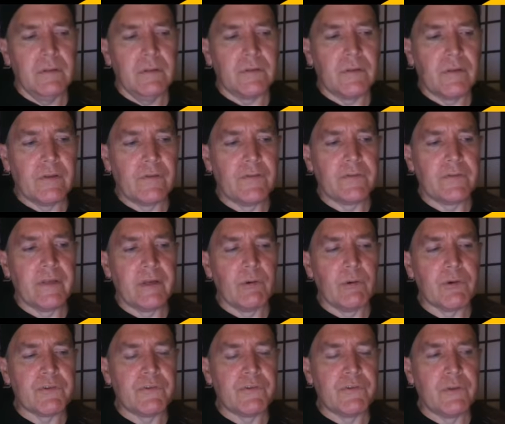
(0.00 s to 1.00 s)
to
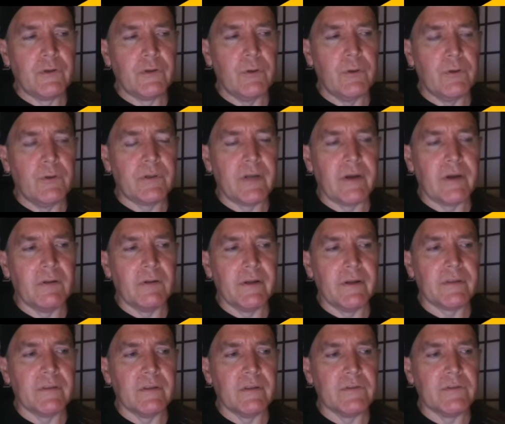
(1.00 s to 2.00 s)
distinguish too, kind of
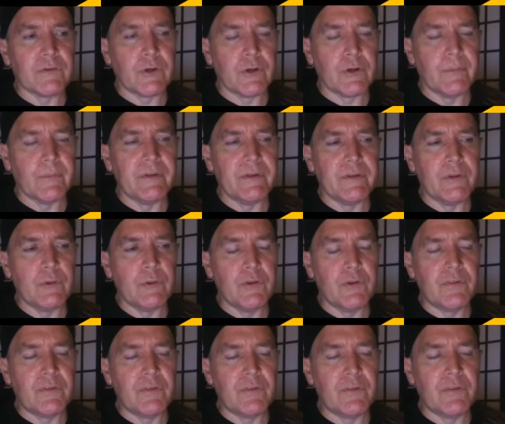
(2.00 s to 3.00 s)
like the German
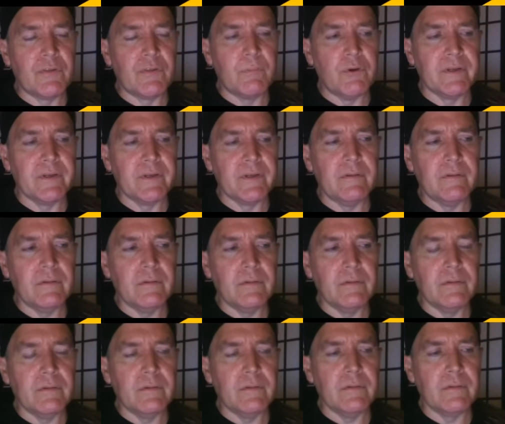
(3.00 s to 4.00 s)
youth movement
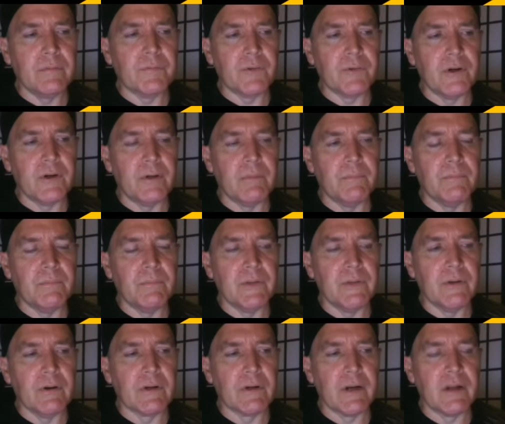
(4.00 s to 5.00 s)

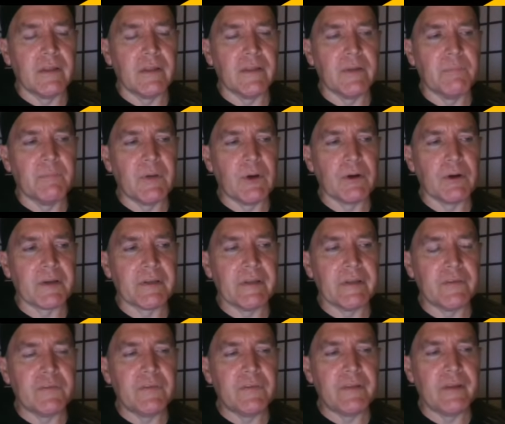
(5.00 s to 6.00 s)
from, you know, kind of the
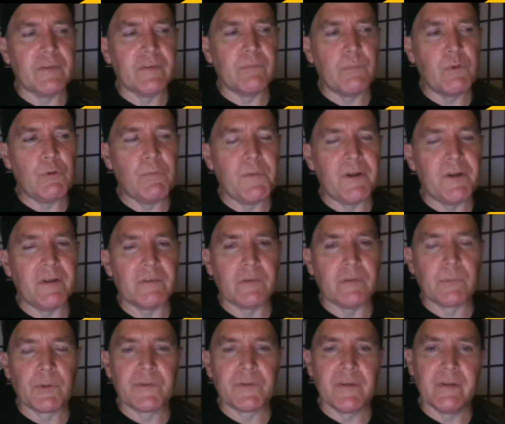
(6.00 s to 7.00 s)
American SDS movement, its
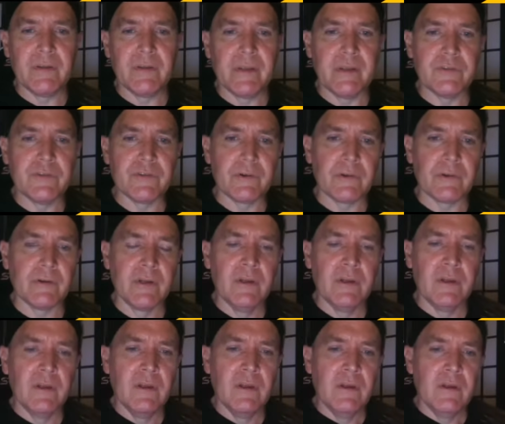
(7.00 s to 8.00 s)
libertine nature.
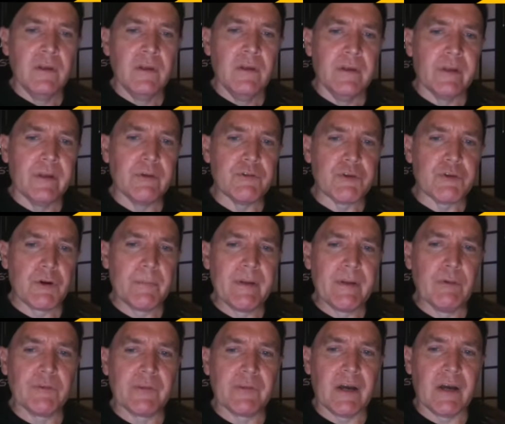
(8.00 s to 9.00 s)
You know, Germany
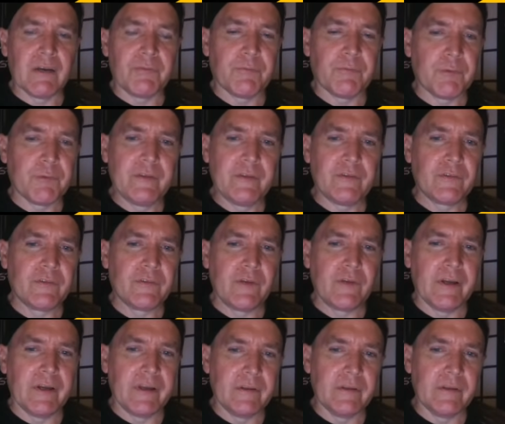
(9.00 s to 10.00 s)
was not a free
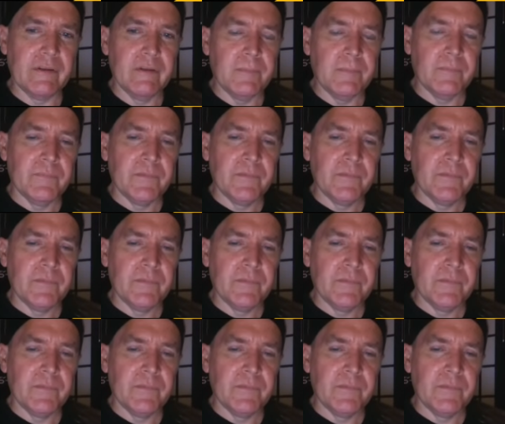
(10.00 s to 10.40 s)
society.